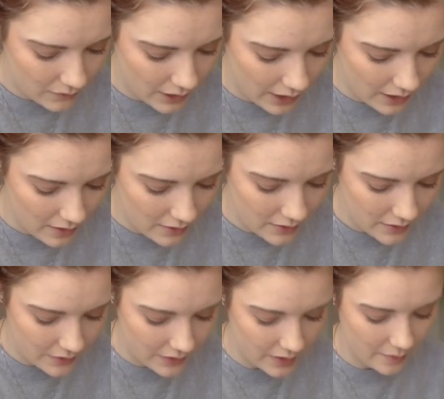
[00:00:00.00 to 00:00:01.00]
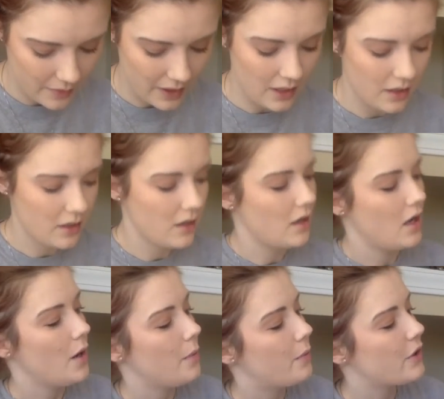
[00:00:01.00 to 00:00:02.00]
Okay, so it's going to be
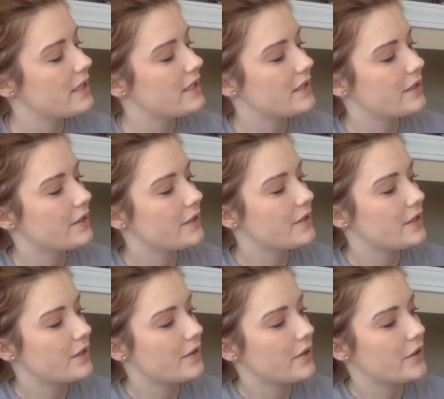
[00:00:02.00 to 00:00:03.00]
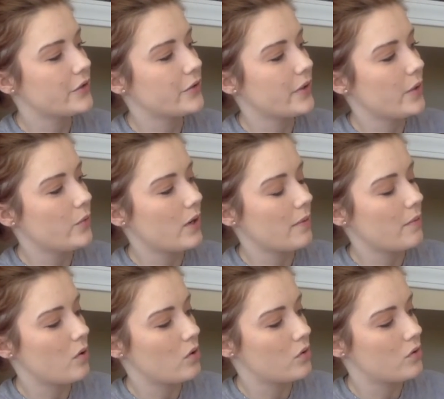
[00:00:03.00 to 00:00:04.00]
0.0031
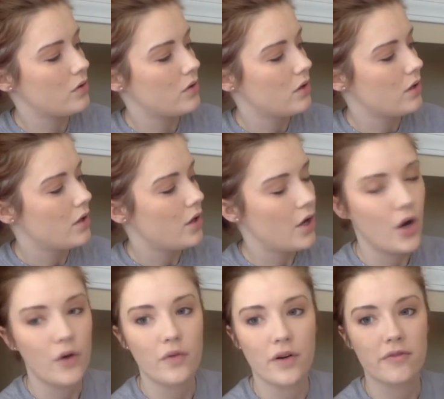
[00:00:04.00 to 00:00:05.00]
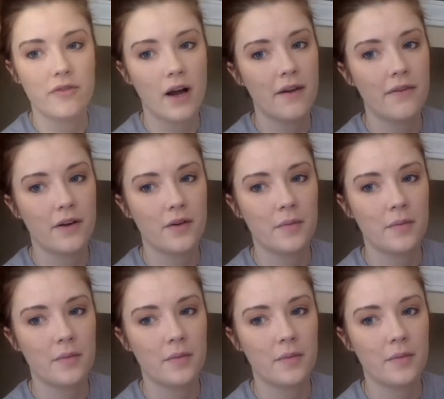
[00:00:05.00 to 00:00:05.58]
mole over 500